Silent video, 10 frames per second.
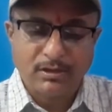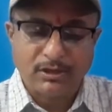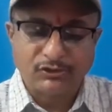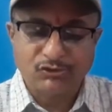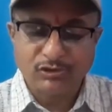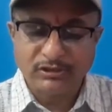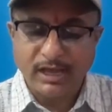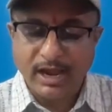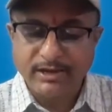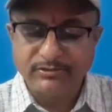His teeth,
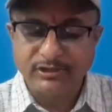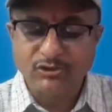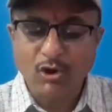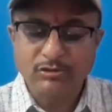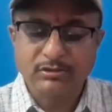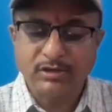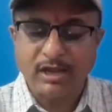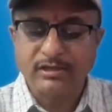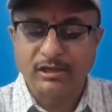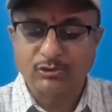and did not
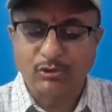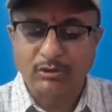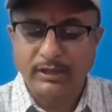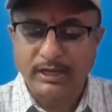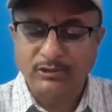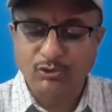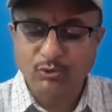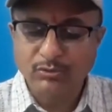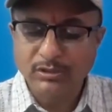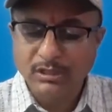cry at all, and
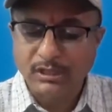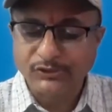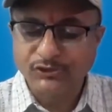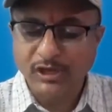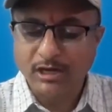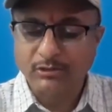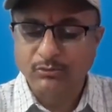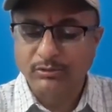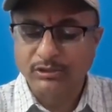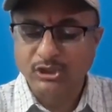soon his shadow
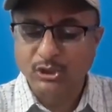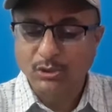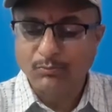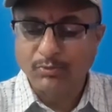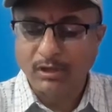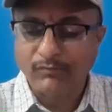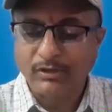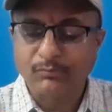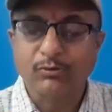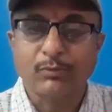was
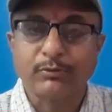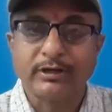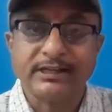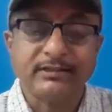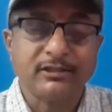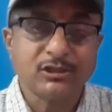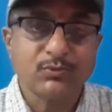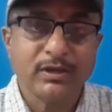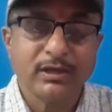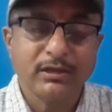behaving properly. In this
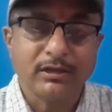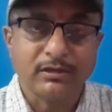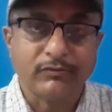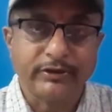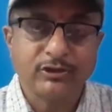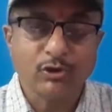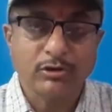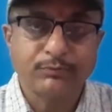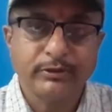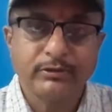way, in a very
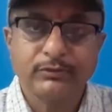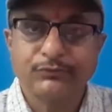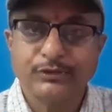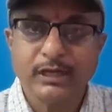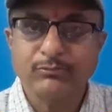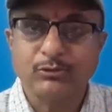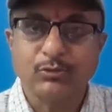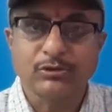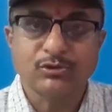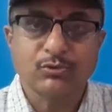short period of time, it
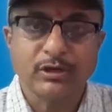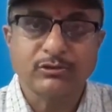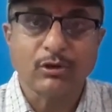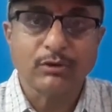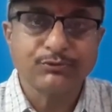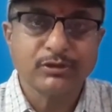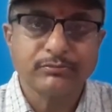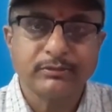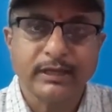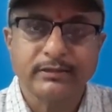was quite
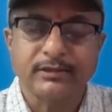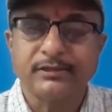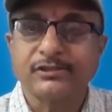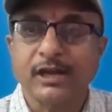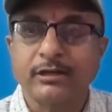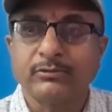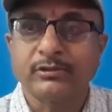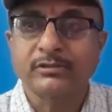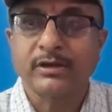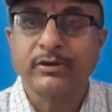observed that his shadow
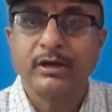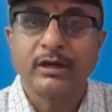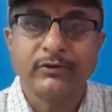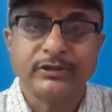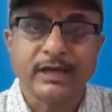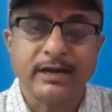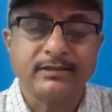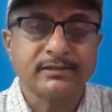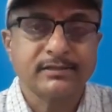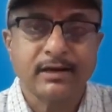was now it had
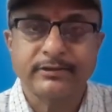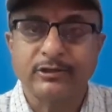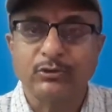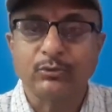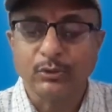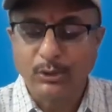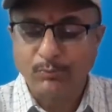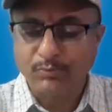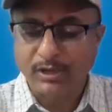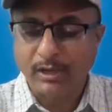started to
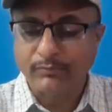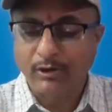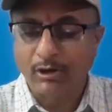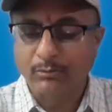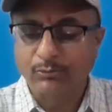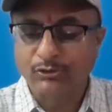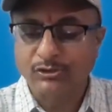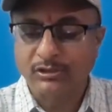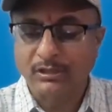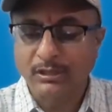behave
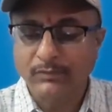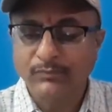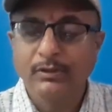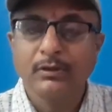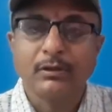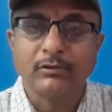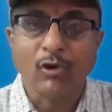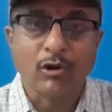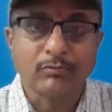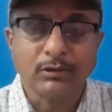almost in a
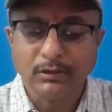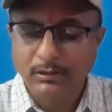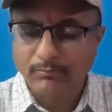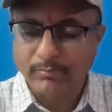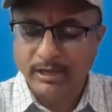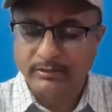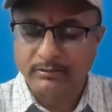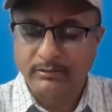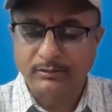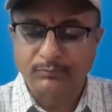normal manner,
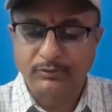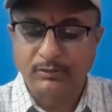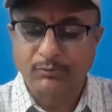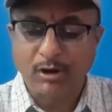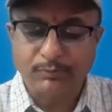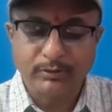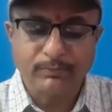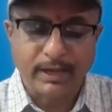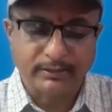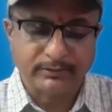in a proper
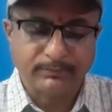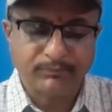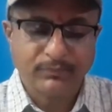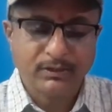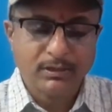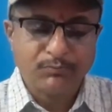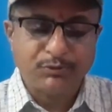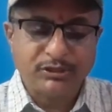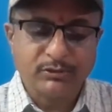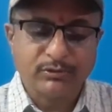manner.
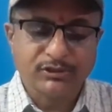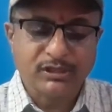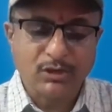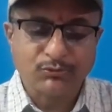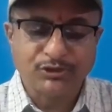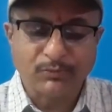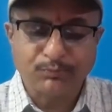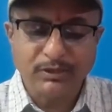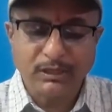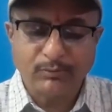Peter was now
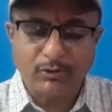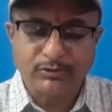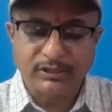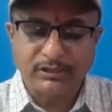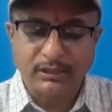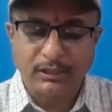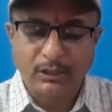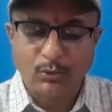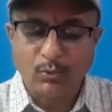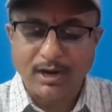jumping about in
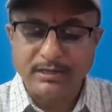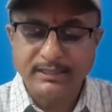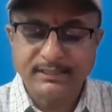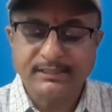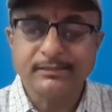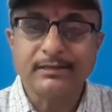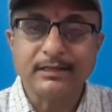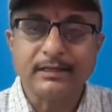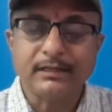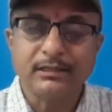the wildest
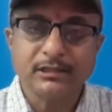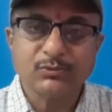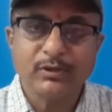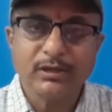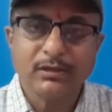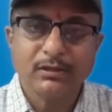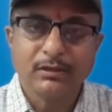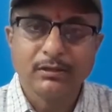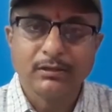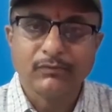glee. In this way,
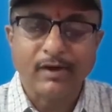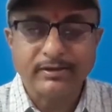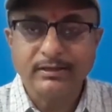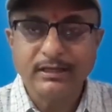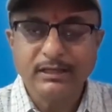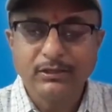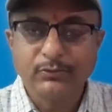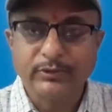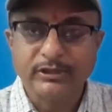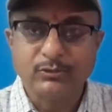finally,
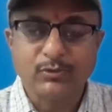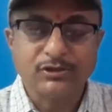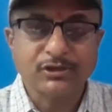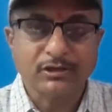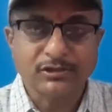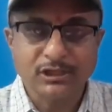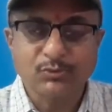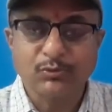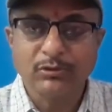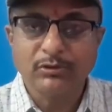when it was
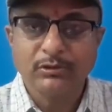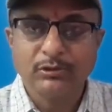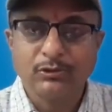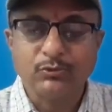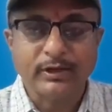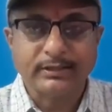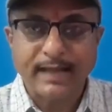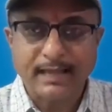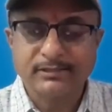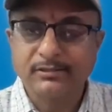successful to
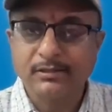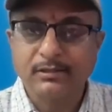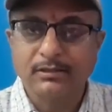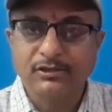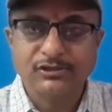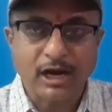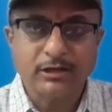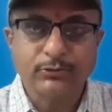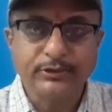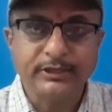attach the
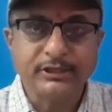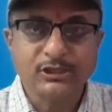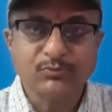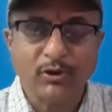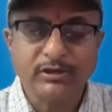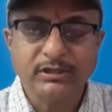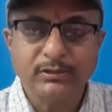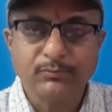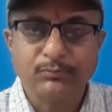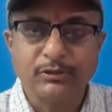shadow with his body,
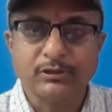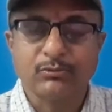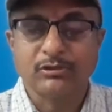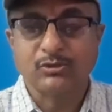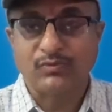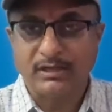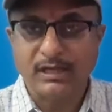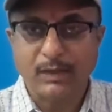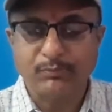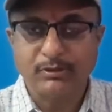Peter was
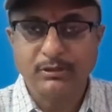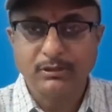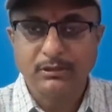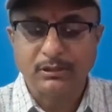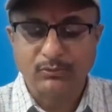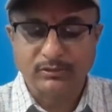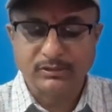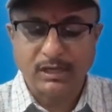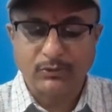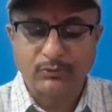very happy. He was
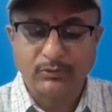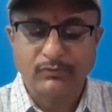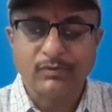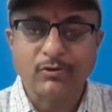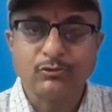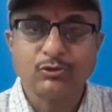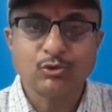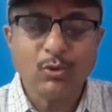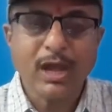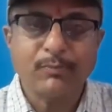now found
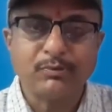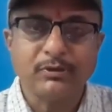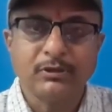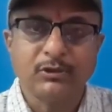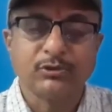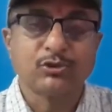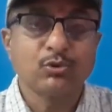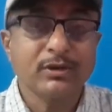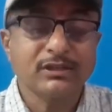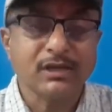so happy, he was
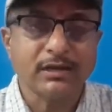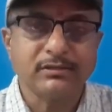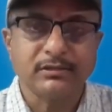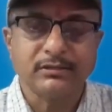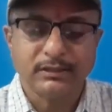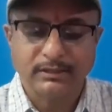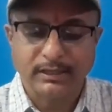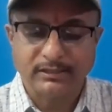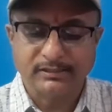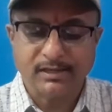so excited
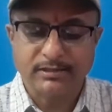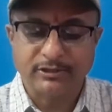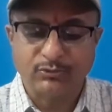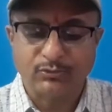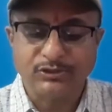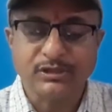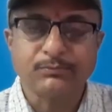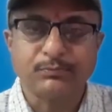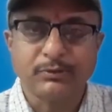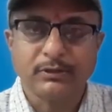that he started to
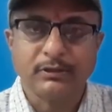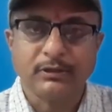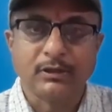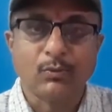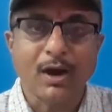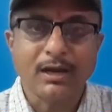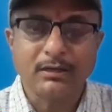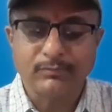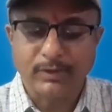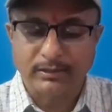jump in a
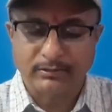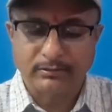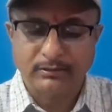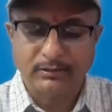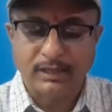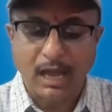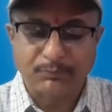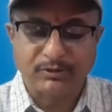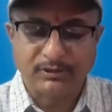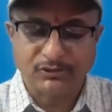wild manner, in
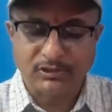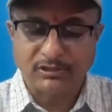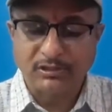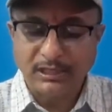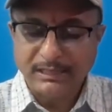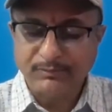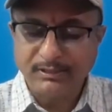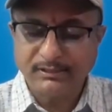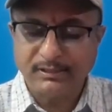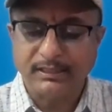happiness. In glee
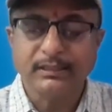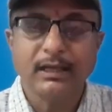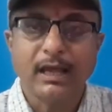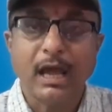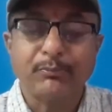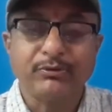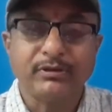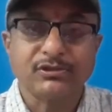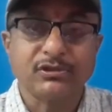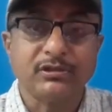means in
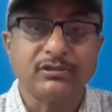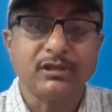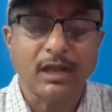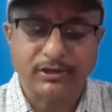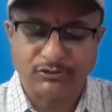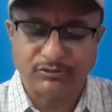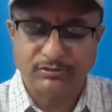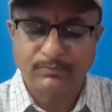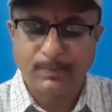happiness, in delight.